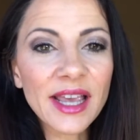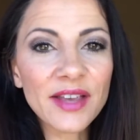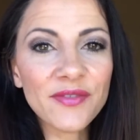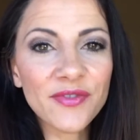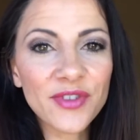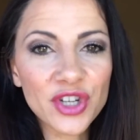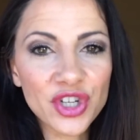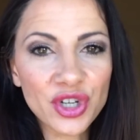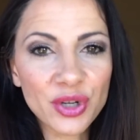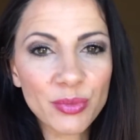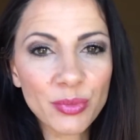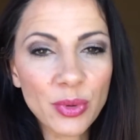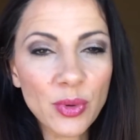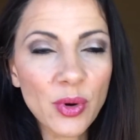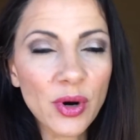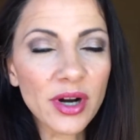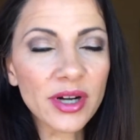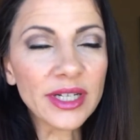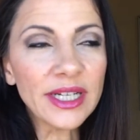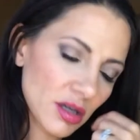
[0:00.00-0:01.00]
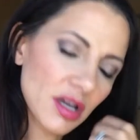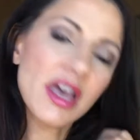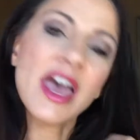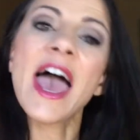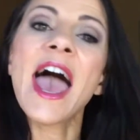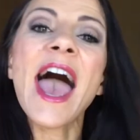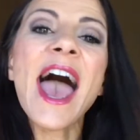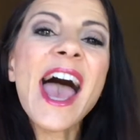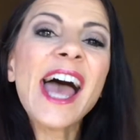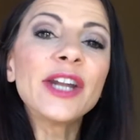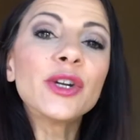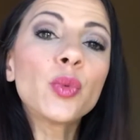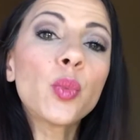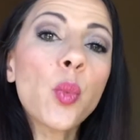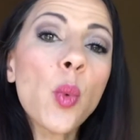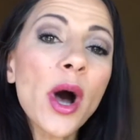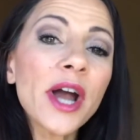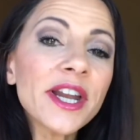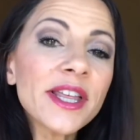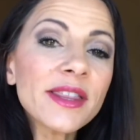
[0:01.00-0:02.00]
a vision board, and
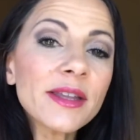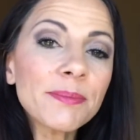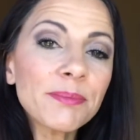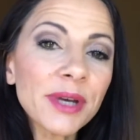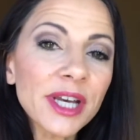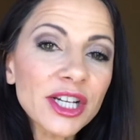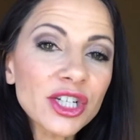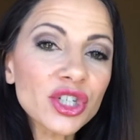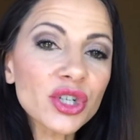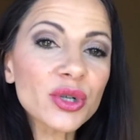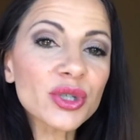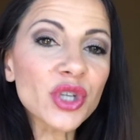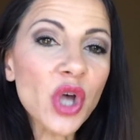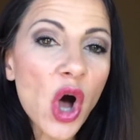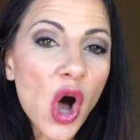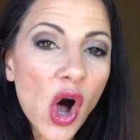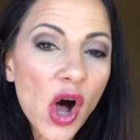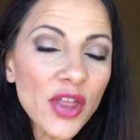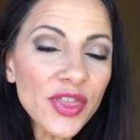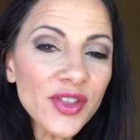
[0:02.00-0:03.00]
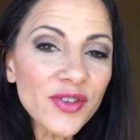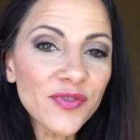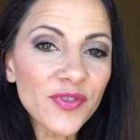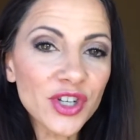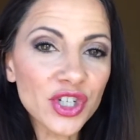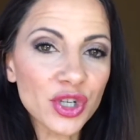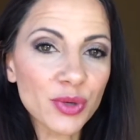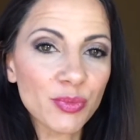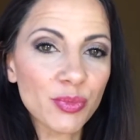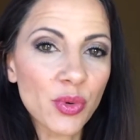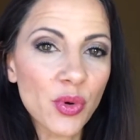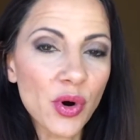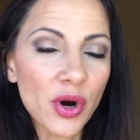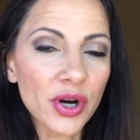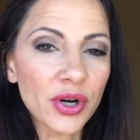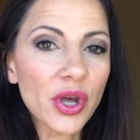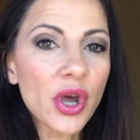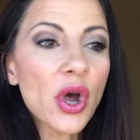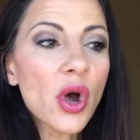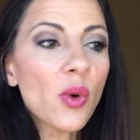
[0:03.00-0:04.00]
one of the pictures on the vision board